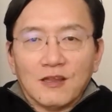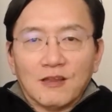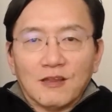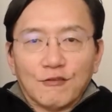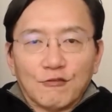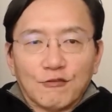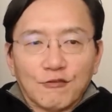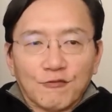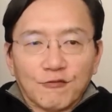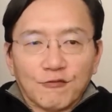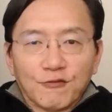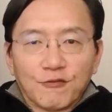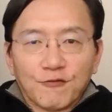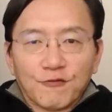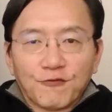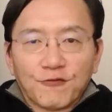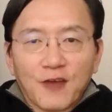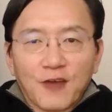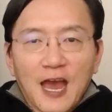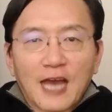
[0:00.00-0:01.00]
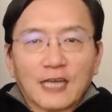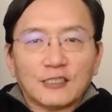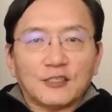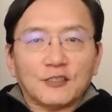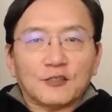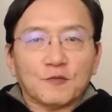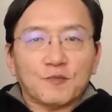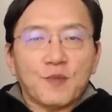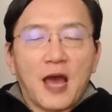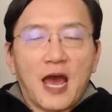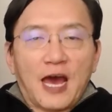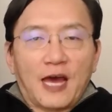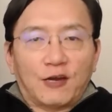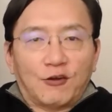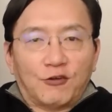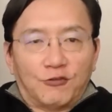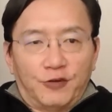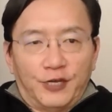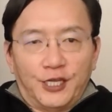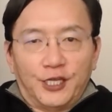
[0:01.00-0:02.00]
the fact of the
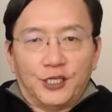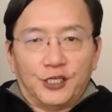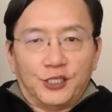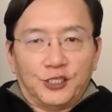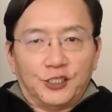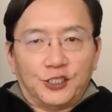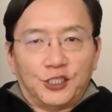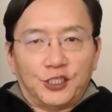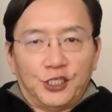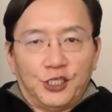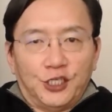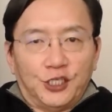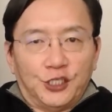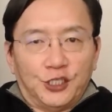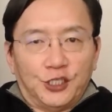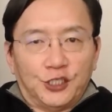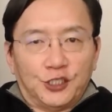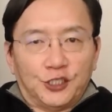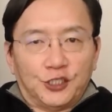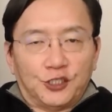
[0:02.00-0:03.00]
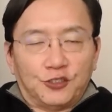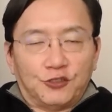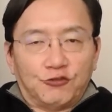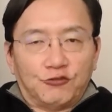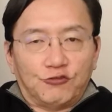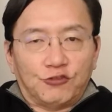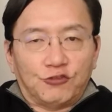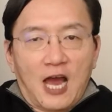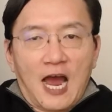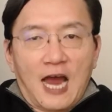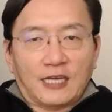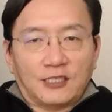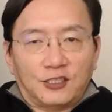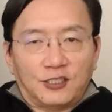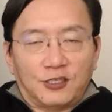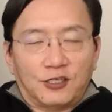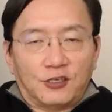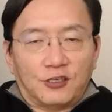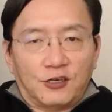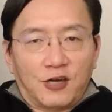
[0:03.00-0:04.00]
matter is
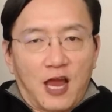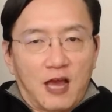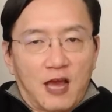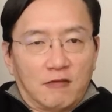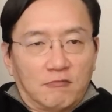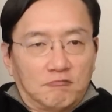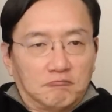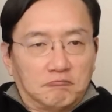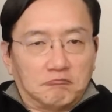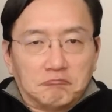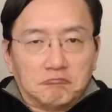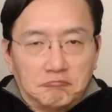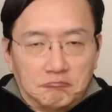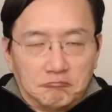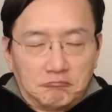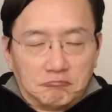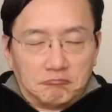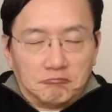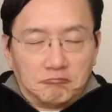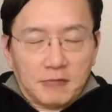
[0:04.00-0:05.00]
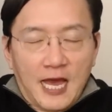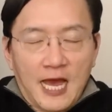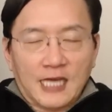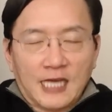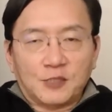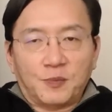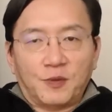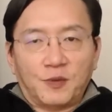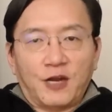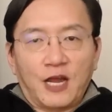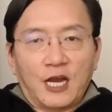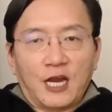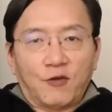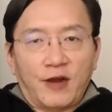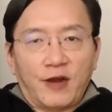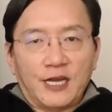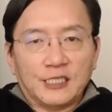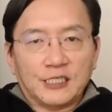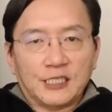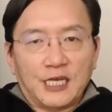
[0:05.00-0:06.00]
Dr. Expert at
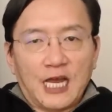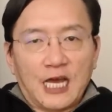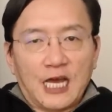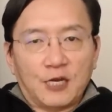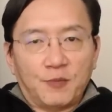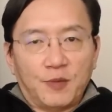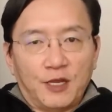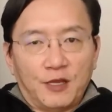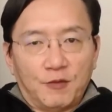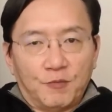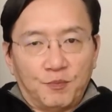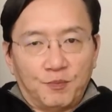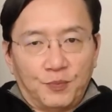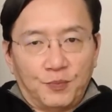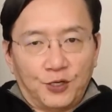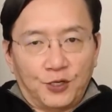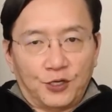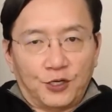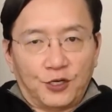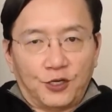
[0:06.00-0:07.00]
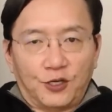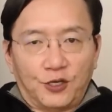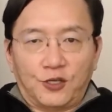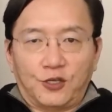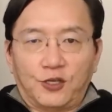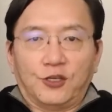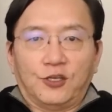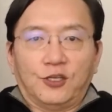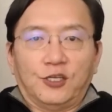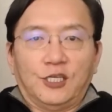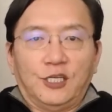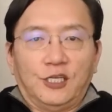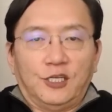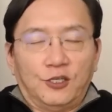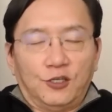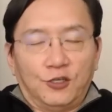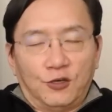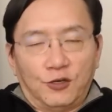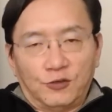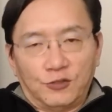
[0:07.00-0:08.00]
Grey's Anatomy, the book,
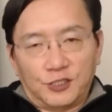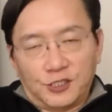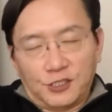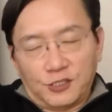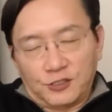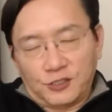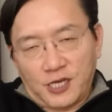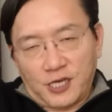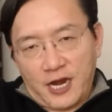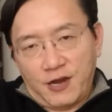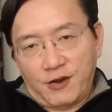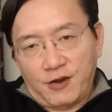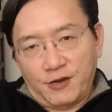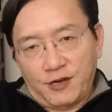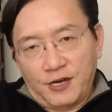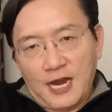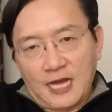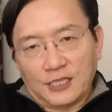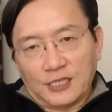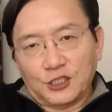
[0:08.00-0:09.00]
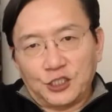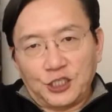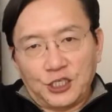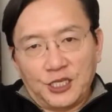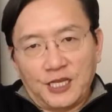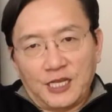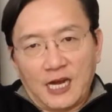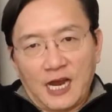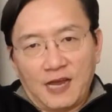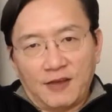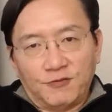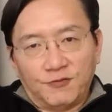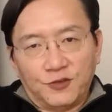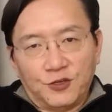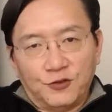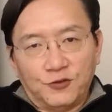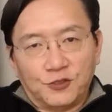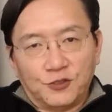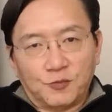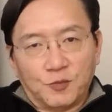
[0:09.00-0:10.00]
it's the tired analogy that I've
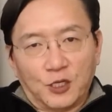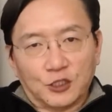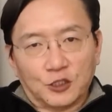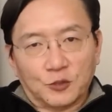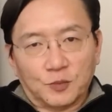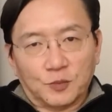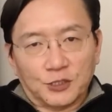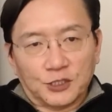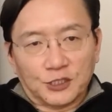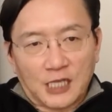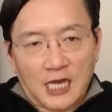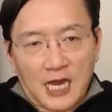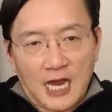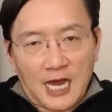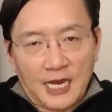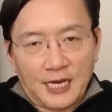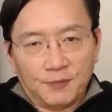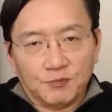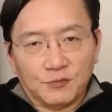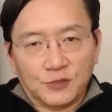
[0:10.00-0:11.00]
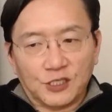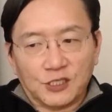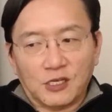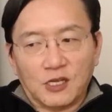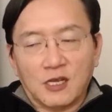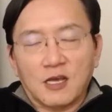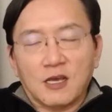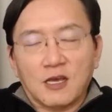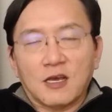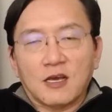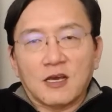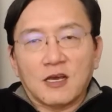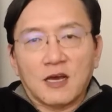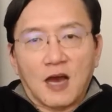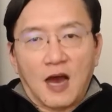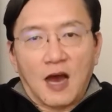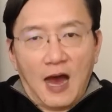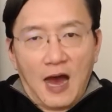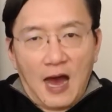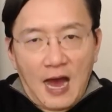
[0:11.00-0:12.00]
used multiple times.
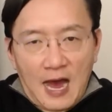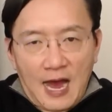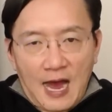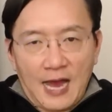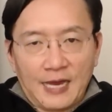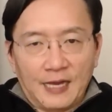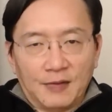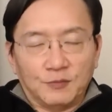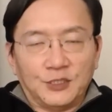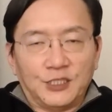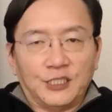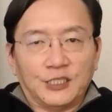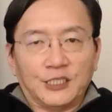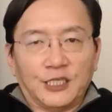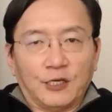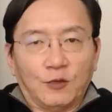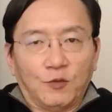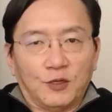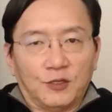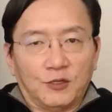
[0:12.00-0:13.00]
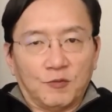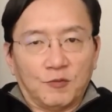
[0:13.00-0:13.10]
I am dealing with the